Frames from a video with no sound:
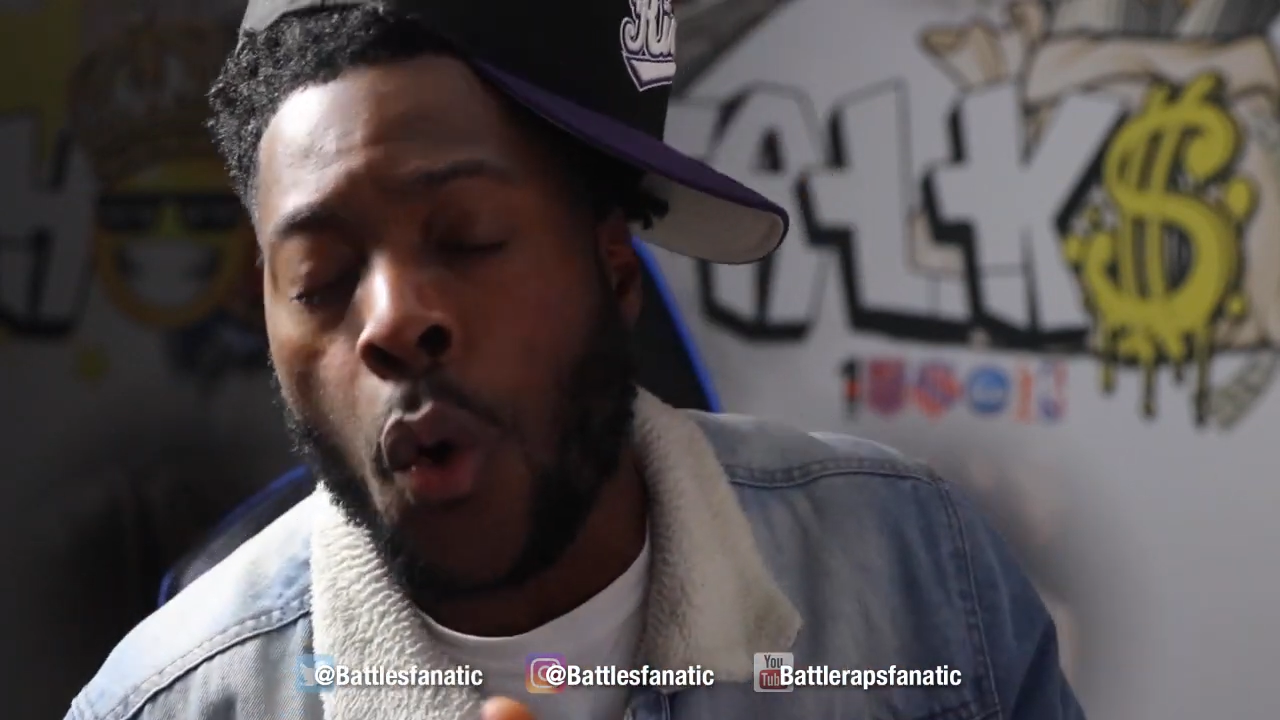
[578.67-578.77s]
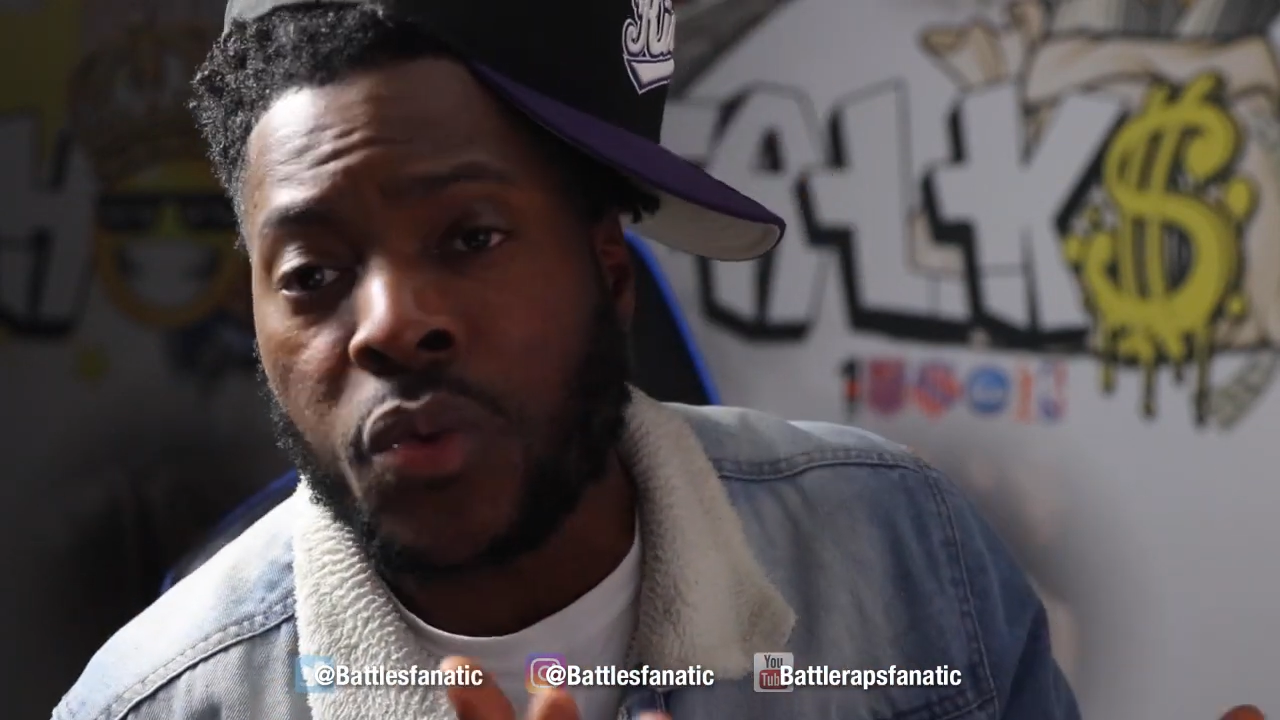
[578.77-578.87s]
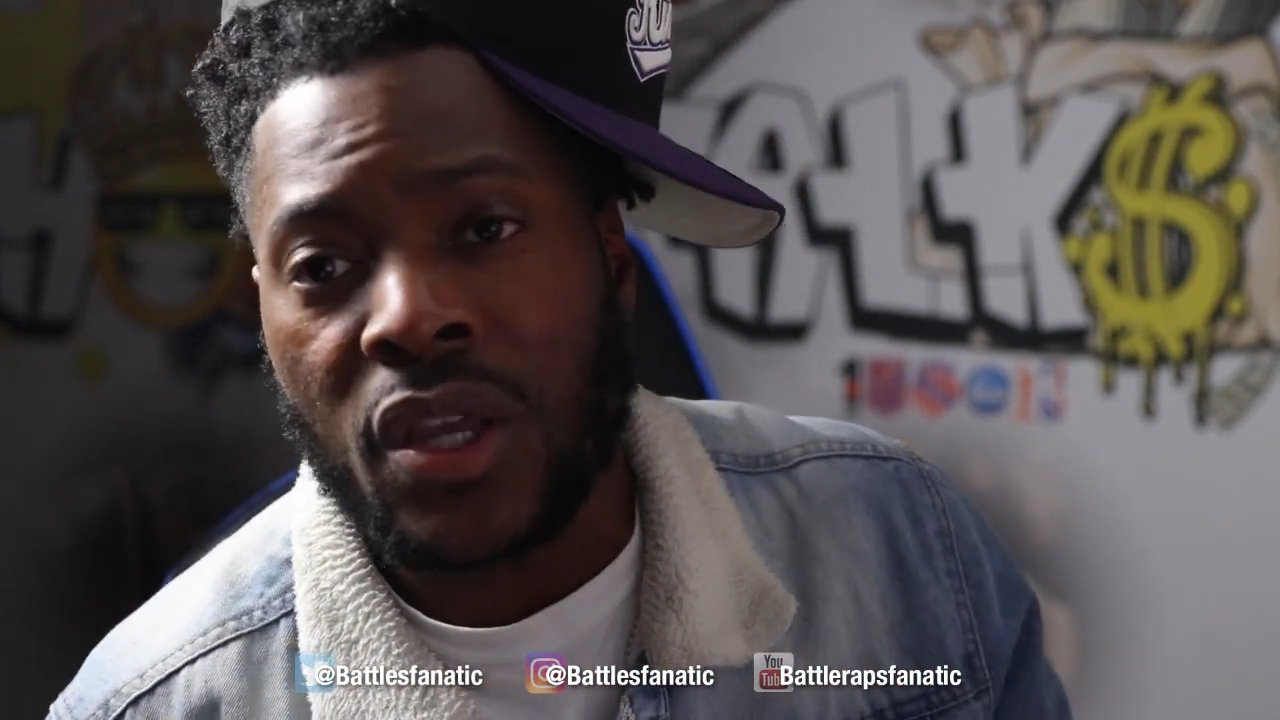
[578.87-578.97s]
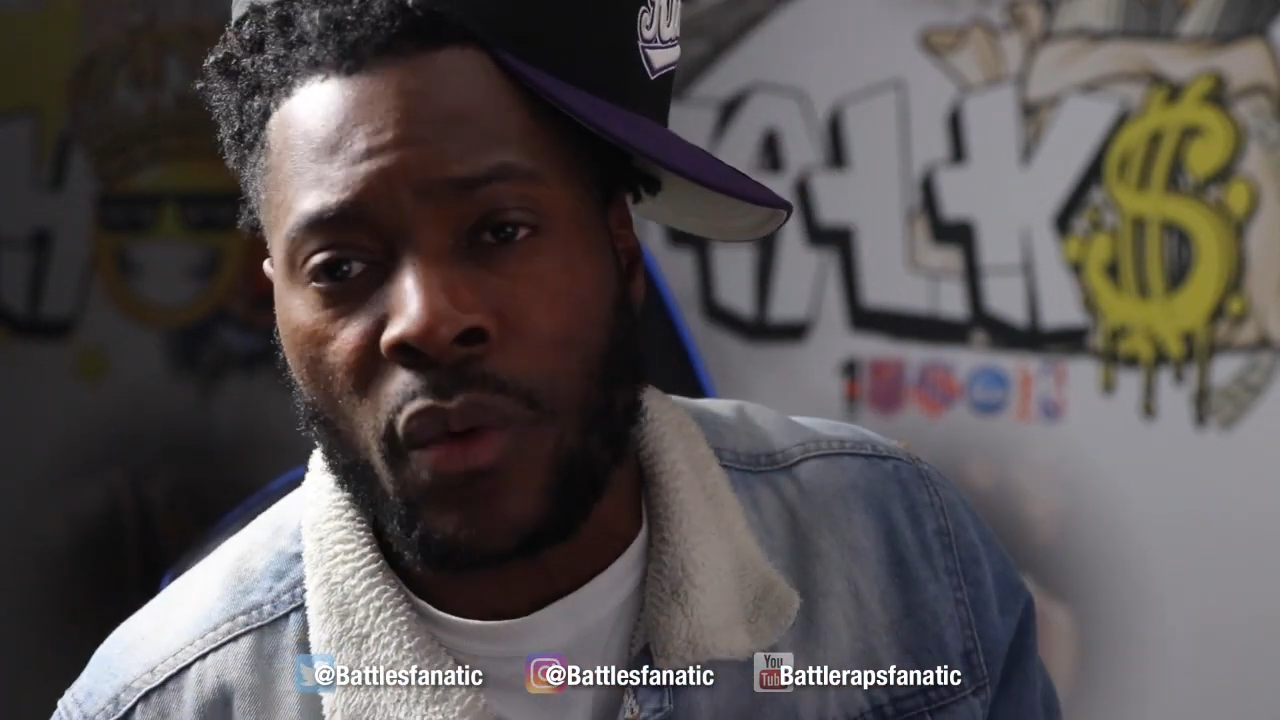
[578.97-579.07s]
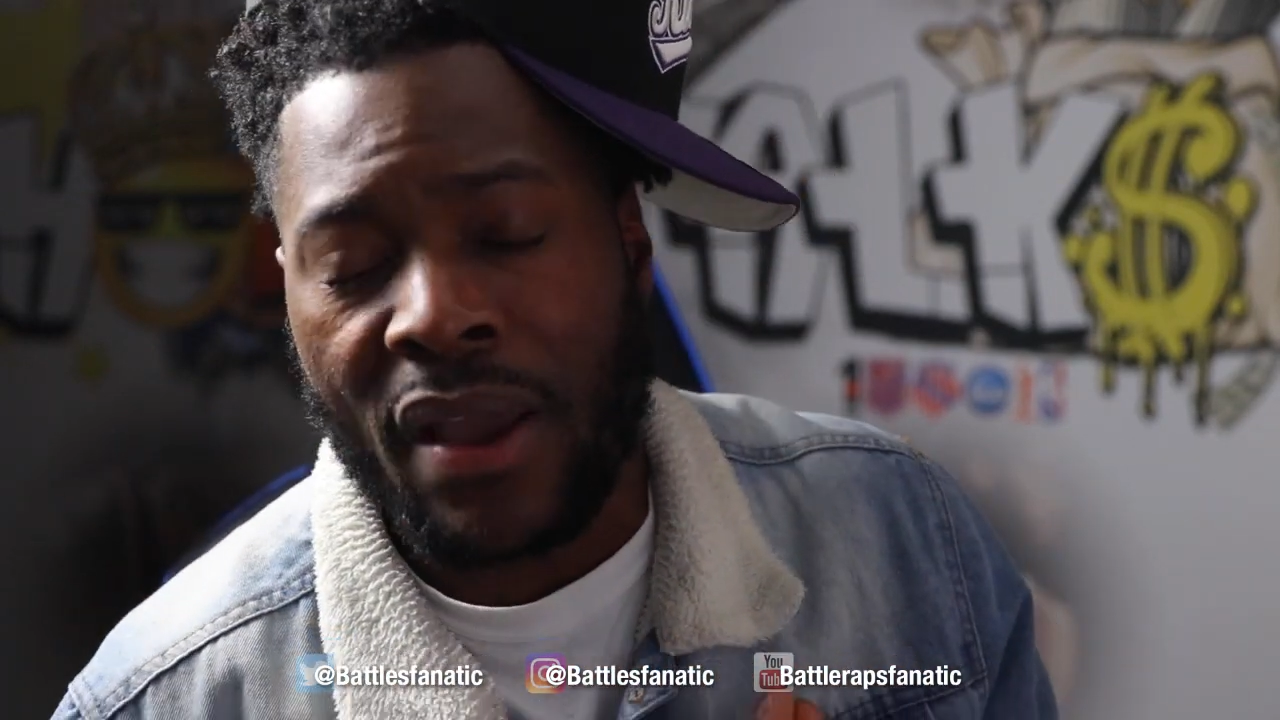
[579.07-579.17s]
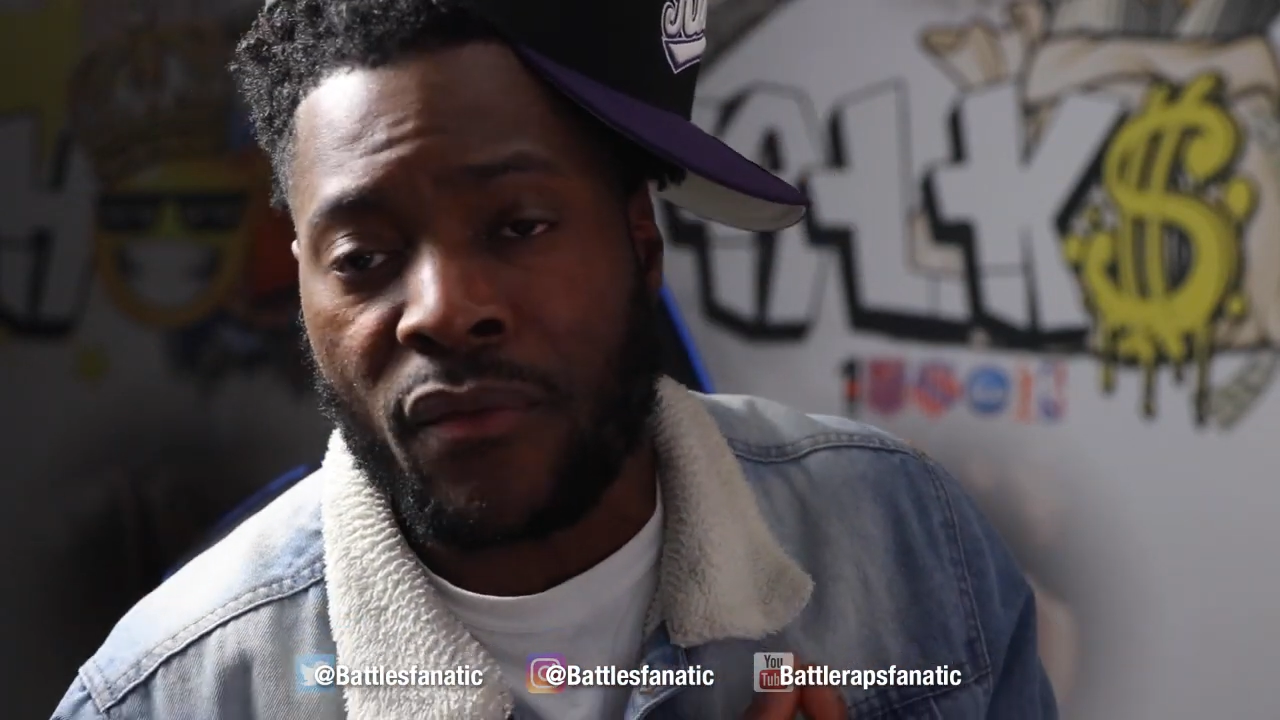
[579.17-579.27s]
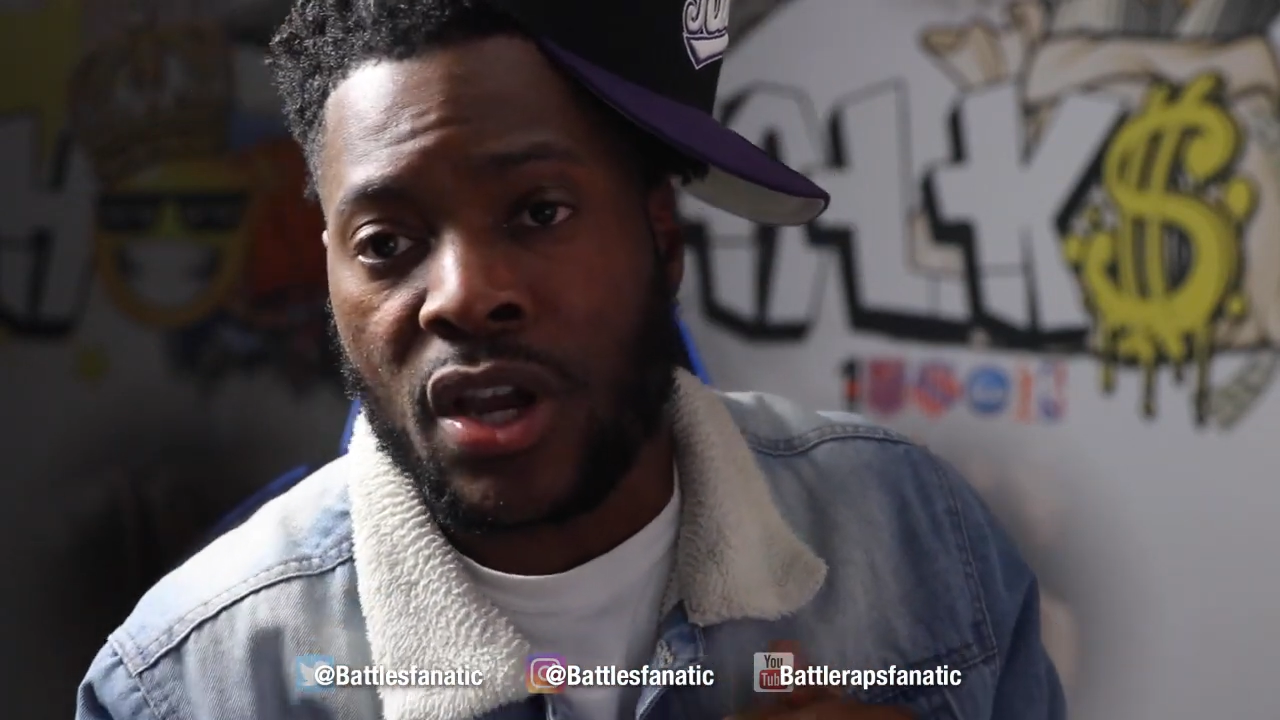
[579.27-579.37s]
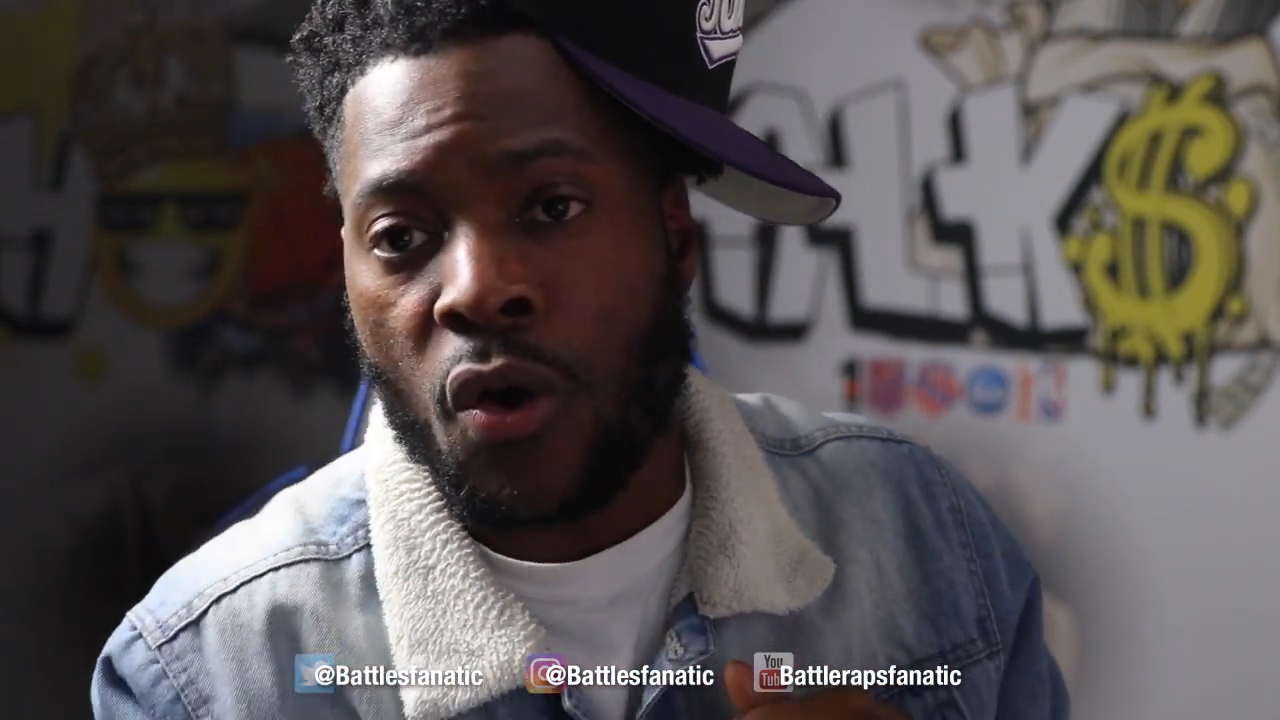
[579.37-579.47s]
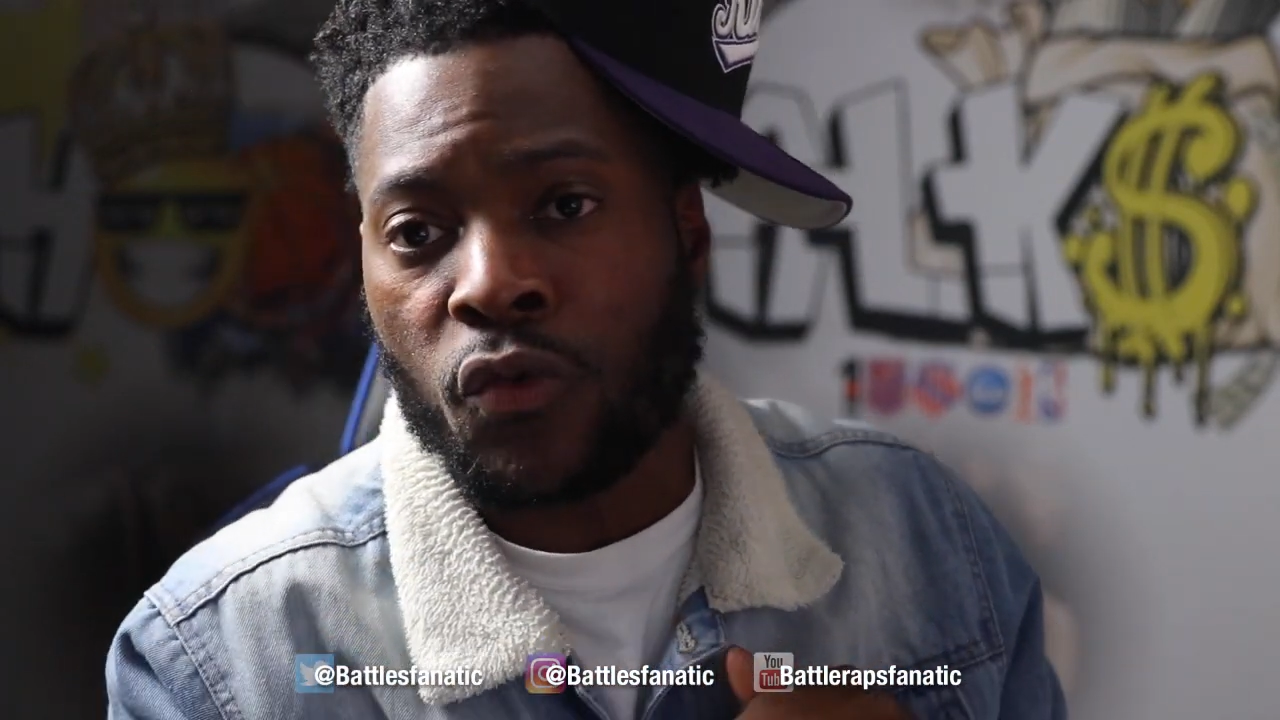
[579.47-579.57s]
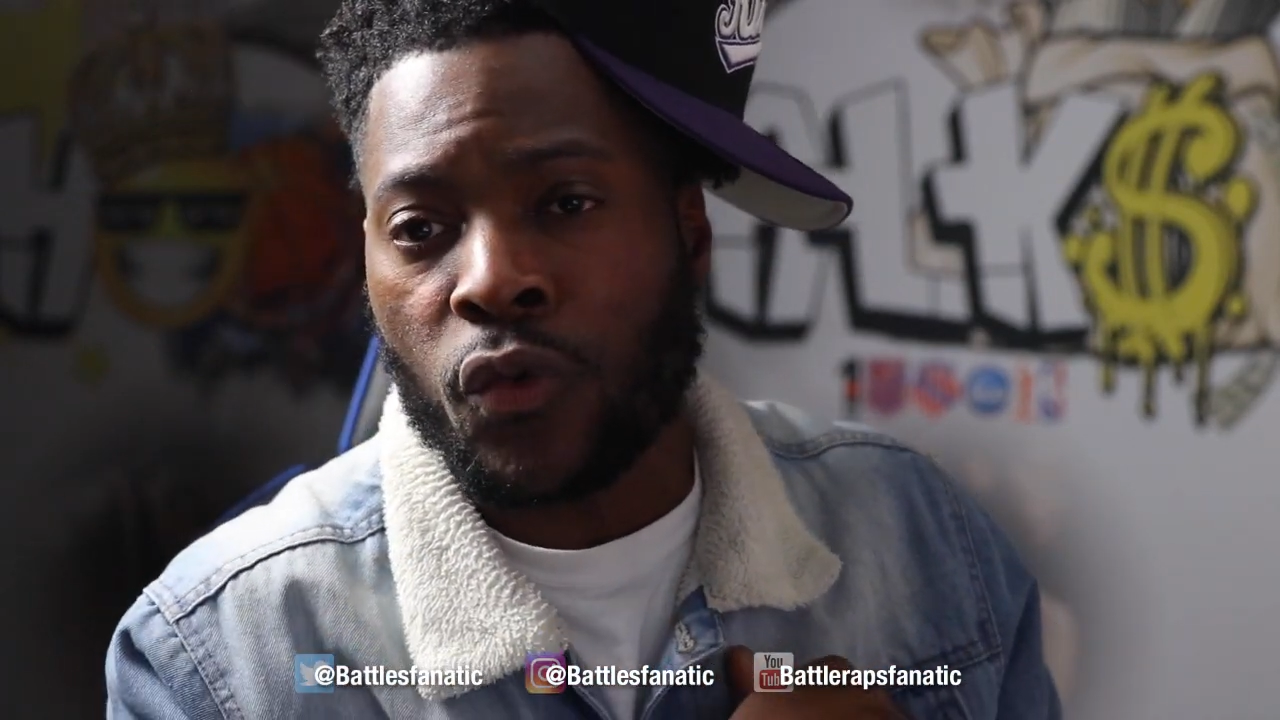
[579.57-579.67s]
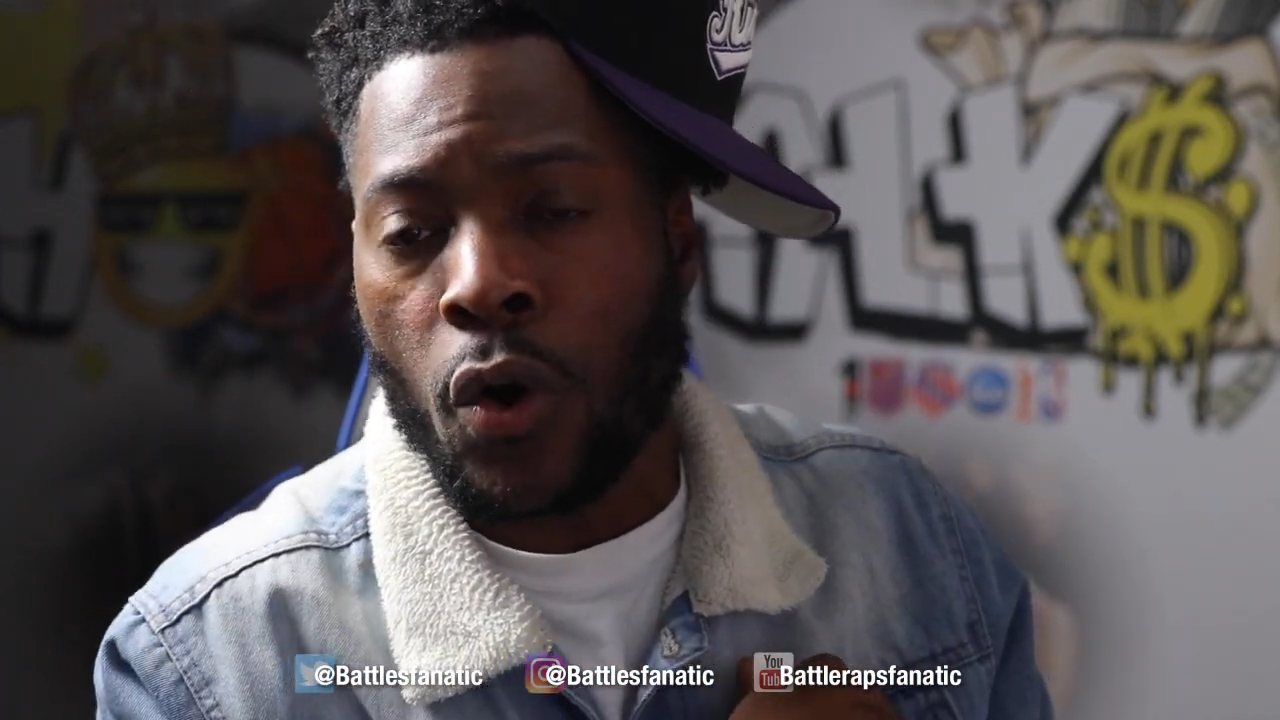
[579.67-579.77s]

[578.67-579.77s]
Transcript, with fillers: only way we're going to